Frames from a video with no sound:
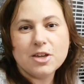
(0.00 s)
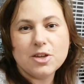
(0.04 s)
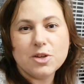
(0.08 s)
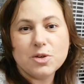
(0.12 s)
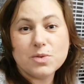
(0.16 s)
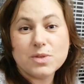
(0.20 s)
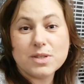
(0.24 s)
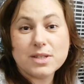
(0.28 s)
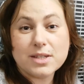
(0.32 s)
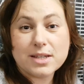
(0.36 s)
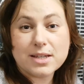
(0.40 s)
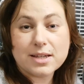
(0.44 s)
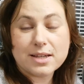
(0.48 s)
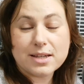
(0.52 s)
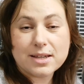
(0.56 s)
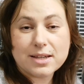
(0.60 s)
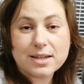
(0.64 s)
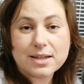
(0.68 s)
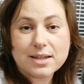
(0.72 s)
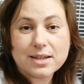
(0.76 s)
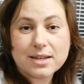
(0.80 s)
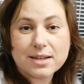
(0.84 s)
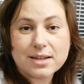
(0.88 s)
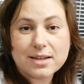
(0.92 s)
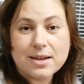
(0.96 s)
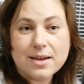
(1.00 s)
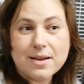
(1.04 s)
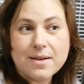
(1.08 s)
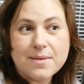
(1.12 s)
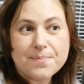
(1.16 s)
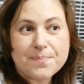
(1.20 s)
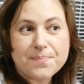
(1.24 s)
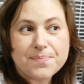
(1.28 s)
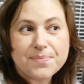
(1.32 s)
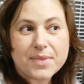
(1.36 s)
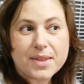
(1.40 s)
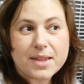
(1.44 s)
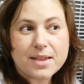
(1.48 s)
using
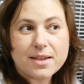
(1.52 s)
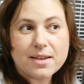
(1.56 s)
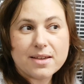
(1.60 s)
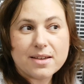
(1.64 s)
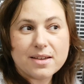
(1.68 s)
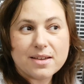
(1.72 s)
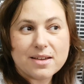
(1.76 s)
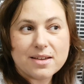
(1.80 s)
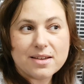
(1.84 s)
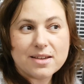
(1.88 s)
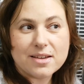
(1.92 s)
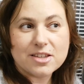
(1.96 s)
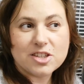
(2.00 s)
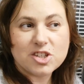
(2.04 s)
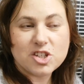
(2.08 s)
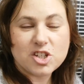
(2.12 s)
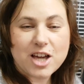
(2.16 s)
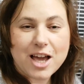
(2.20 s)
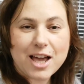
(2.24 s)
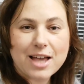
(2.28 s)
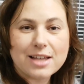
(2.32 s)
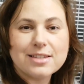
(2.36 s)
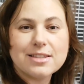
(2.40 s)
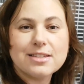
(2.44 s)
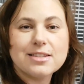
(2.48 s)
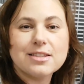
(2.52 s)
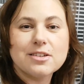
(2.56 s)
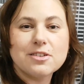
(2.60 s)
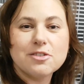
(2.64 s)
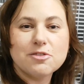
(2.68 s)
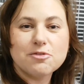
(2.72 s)
chess